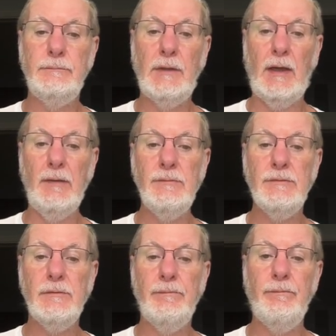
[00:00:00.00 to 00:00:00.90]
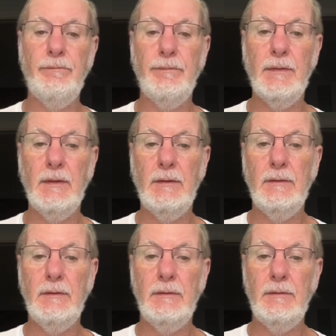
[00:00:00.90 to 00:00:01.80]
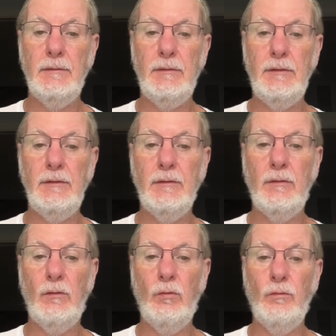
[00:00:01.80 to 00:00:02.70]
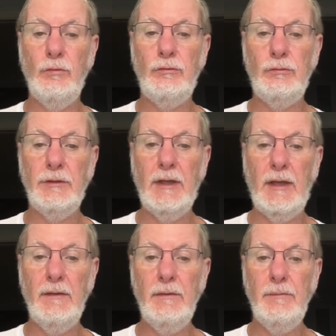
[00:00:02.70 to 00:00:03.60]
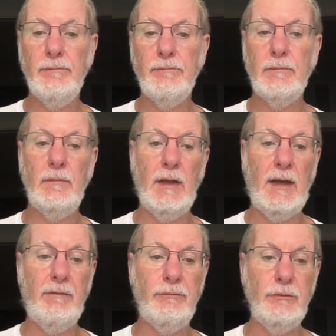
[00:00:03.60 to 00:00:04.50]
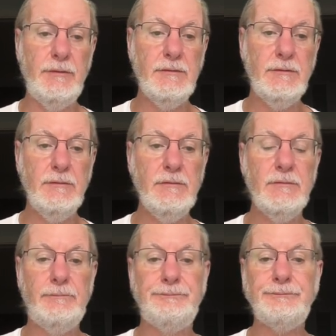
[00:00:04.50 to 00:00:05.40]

times the over 2 again, half the distance.